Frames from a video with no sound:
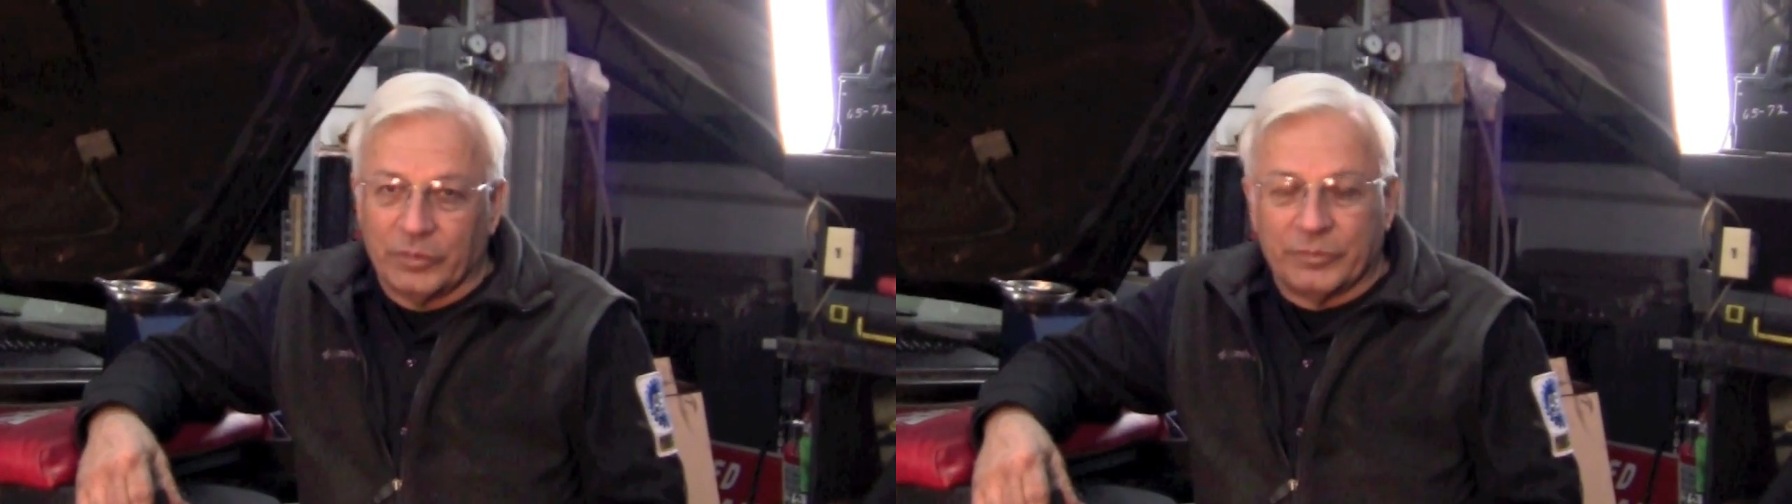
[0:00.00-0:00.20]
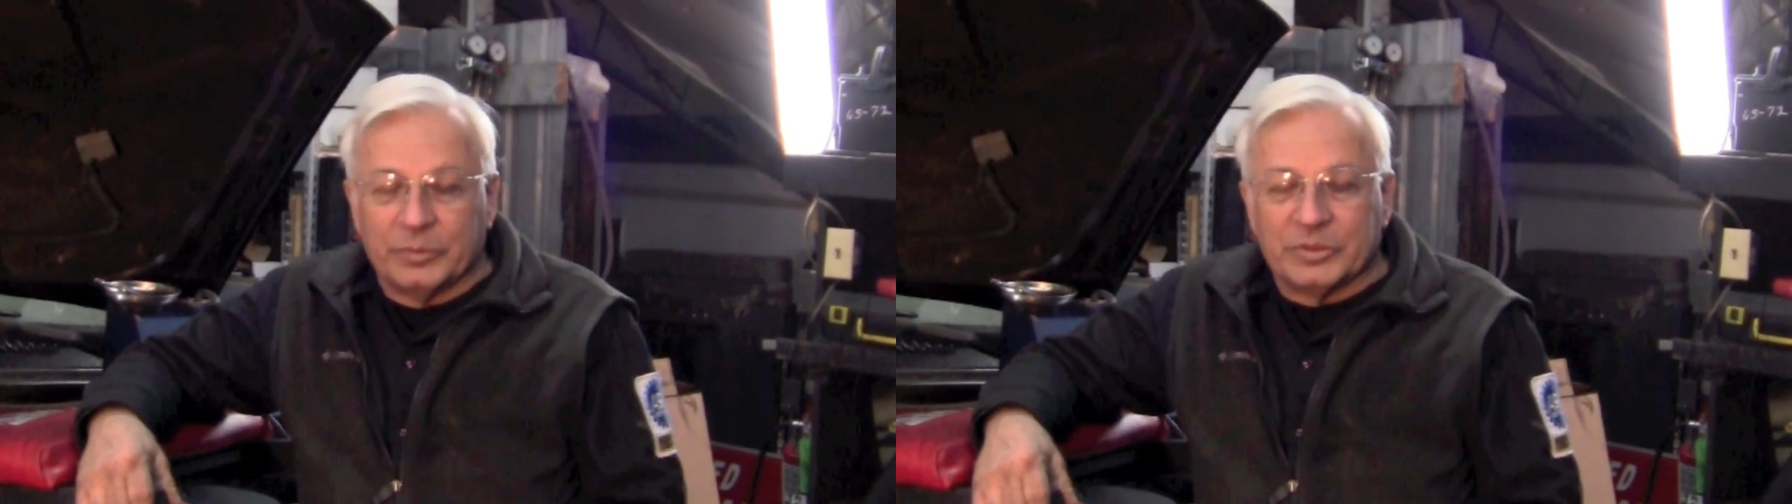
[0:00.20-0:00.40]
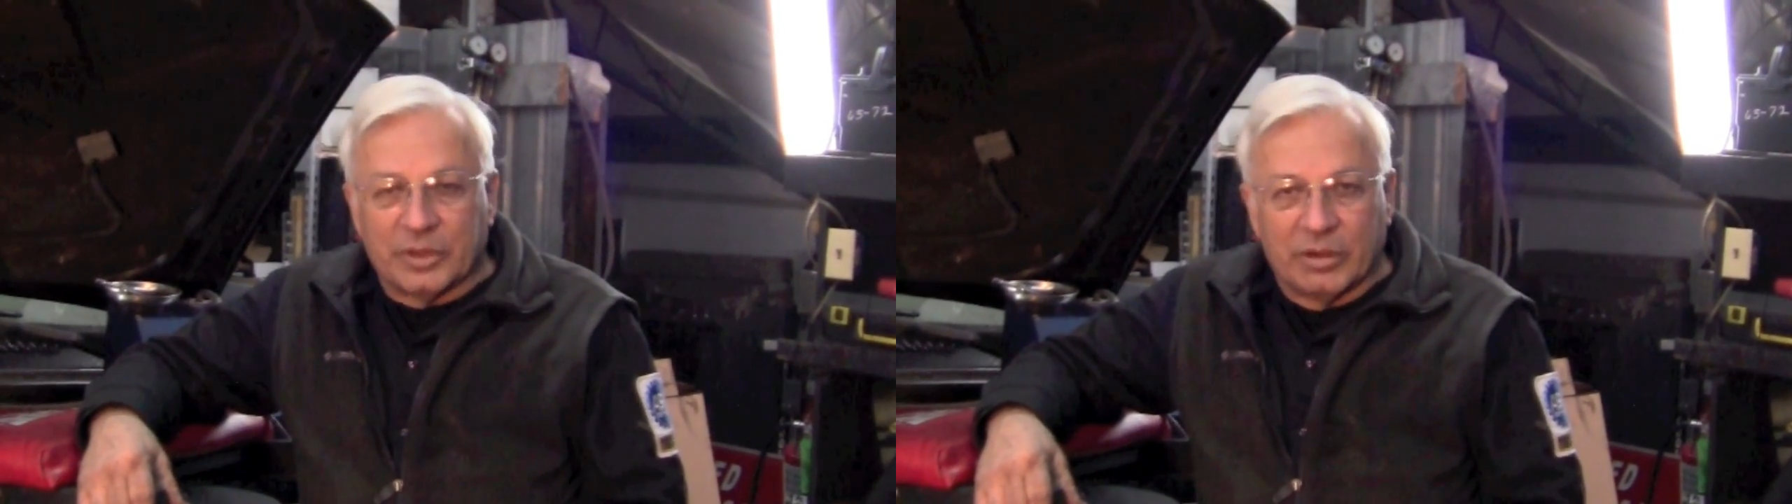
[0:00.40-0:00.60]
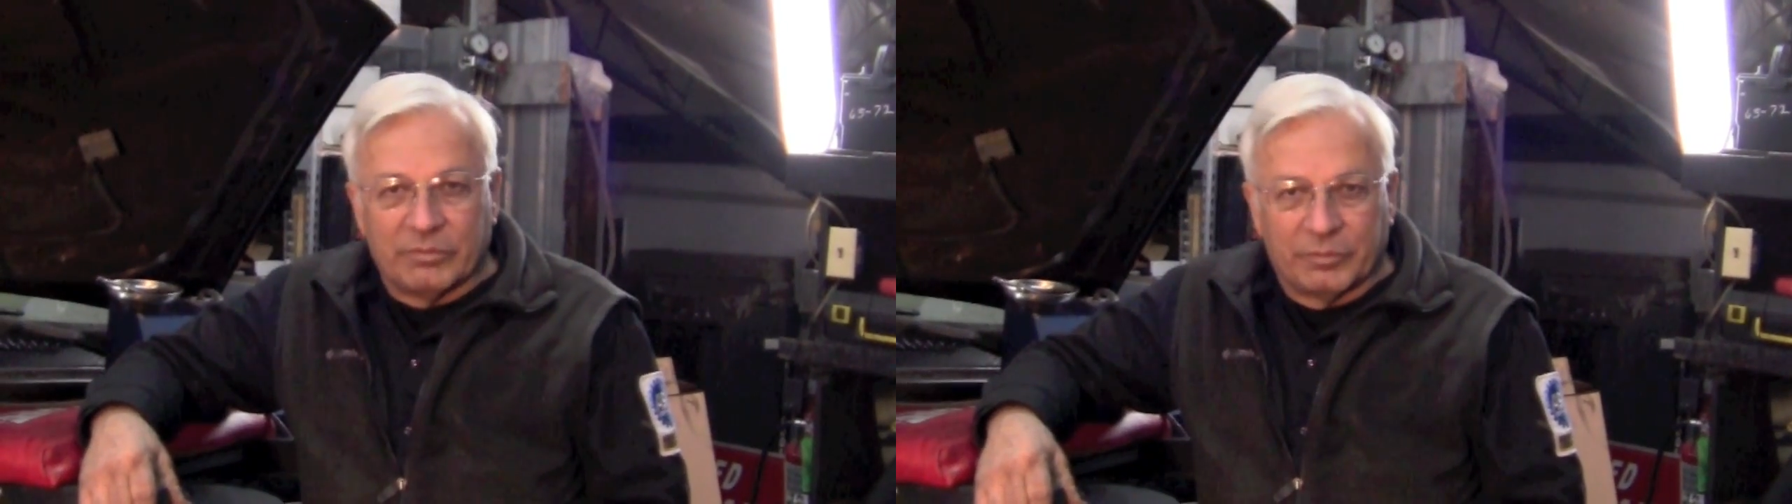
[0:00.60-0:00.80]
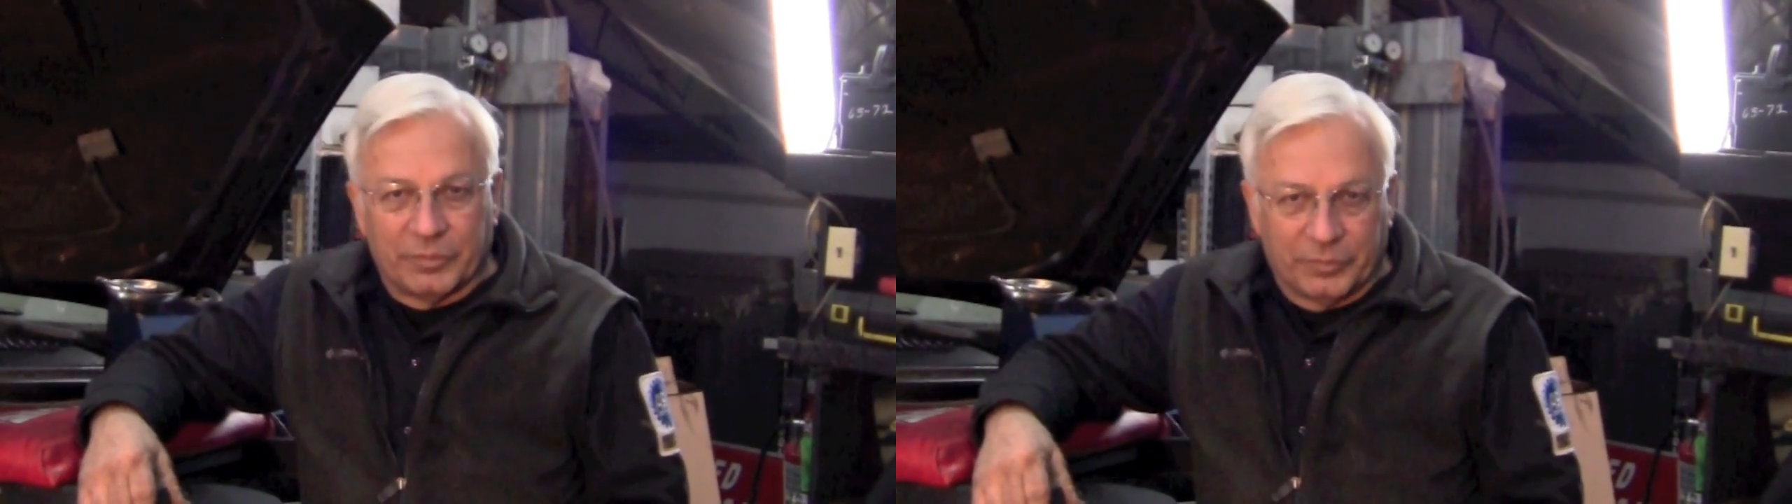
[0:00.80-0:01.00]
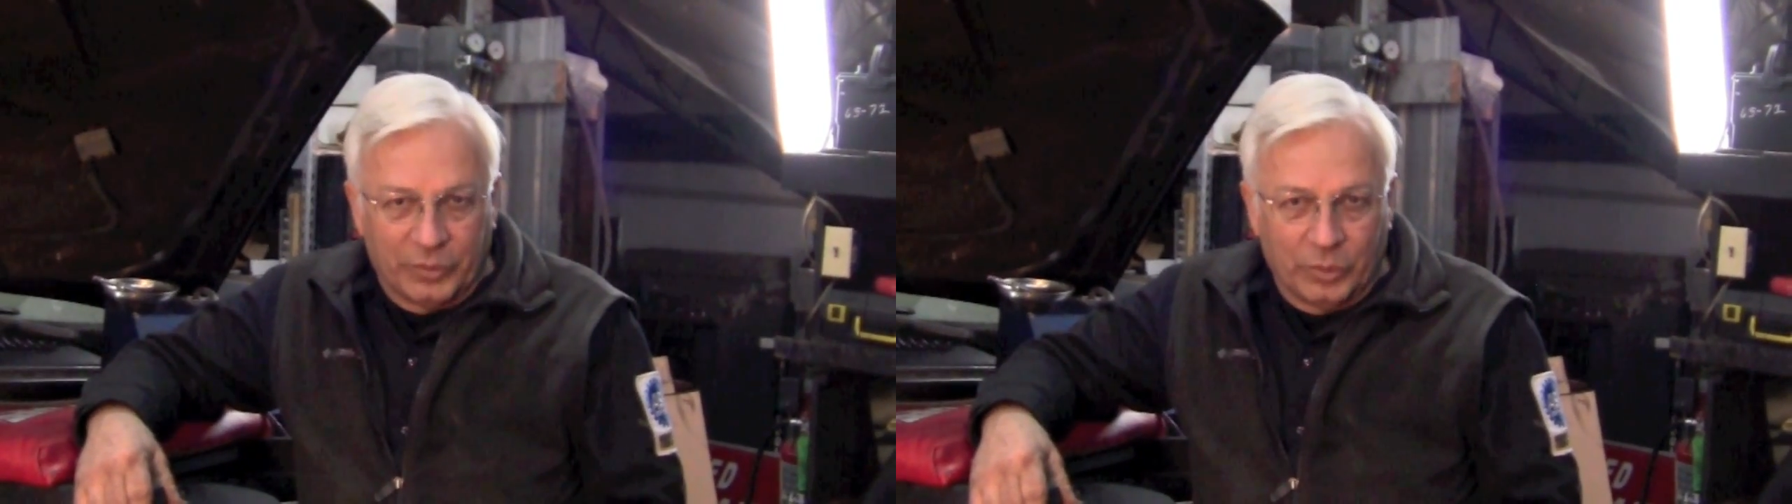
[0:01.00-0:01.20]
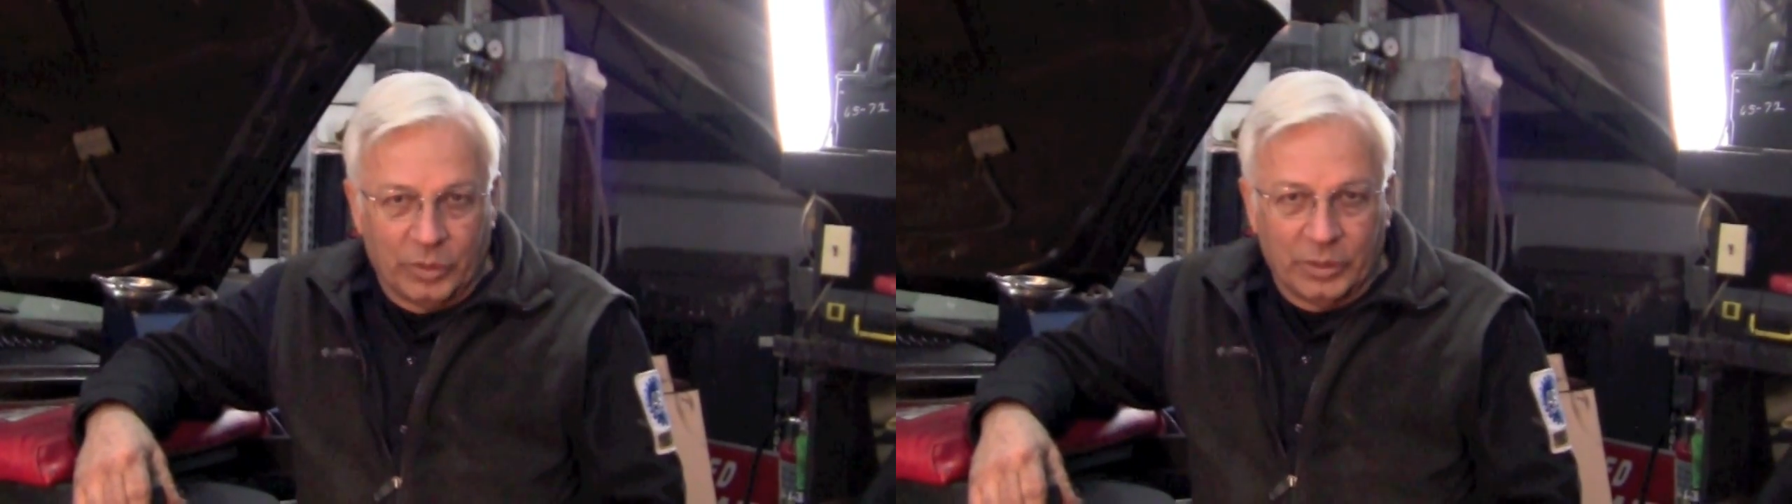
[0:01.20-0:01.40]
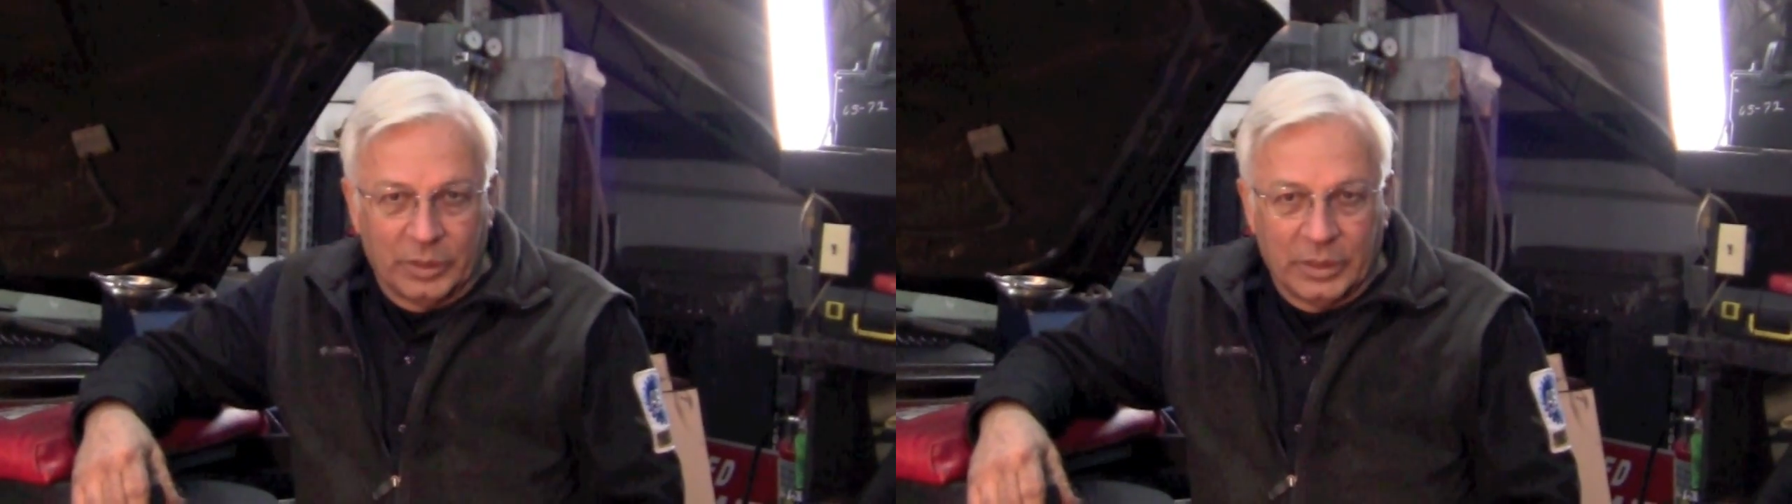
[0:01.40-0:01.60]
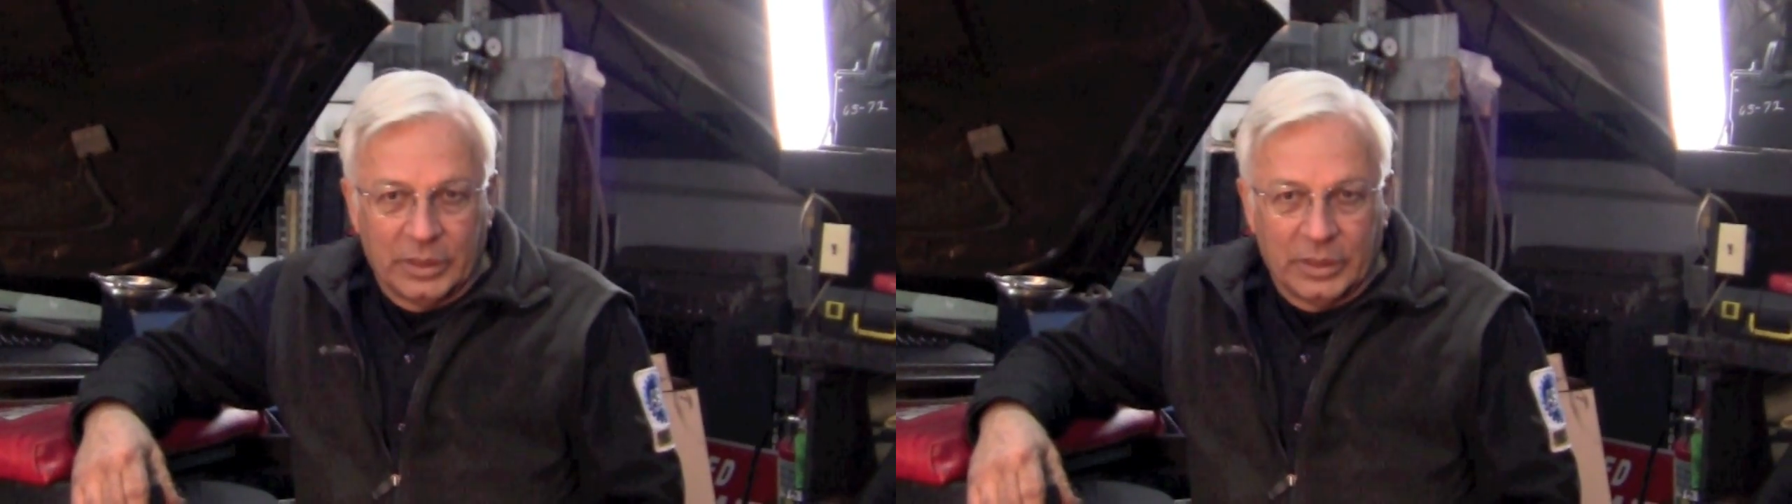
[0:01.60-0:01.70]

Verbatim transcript: if it was starving for fuel.